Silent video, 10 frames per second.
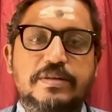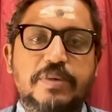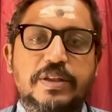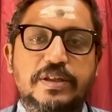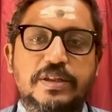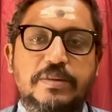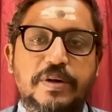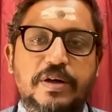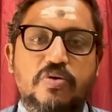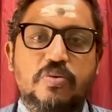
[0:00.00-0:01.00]
mantra
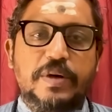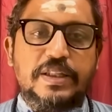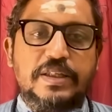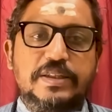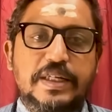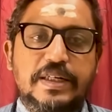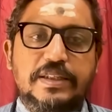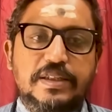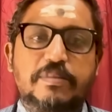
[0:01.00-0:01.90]
japa, homa, this, that, etc.